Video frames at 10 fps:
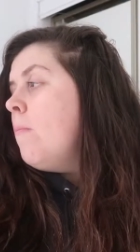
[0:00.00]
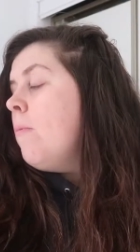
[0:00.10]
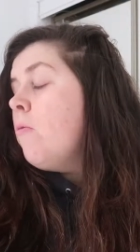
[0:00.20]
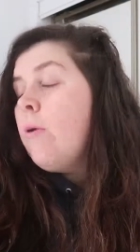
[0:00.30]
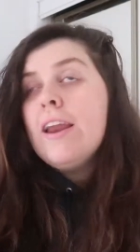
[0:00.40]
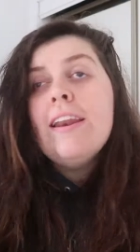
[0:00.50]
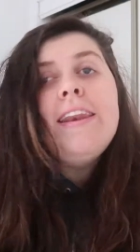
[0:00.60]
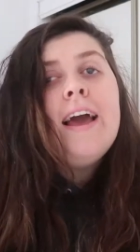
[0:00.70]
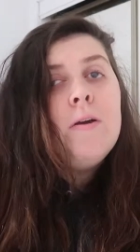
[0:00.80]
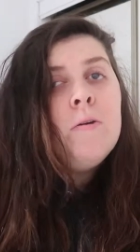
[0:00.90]
but right
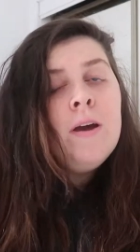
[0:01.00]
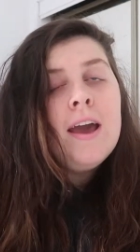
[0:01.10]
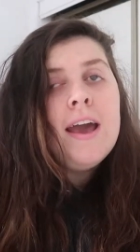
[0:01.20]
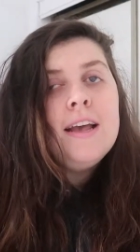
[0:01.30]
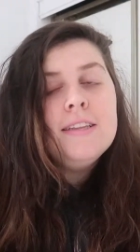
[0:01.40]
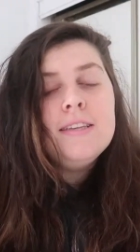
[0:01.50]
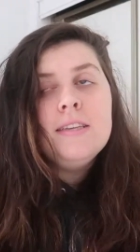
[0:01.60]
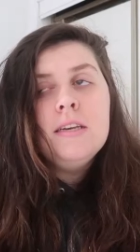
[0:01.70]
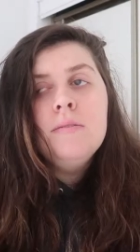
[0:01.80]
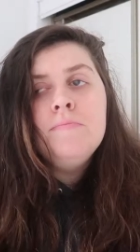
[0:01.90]
now it's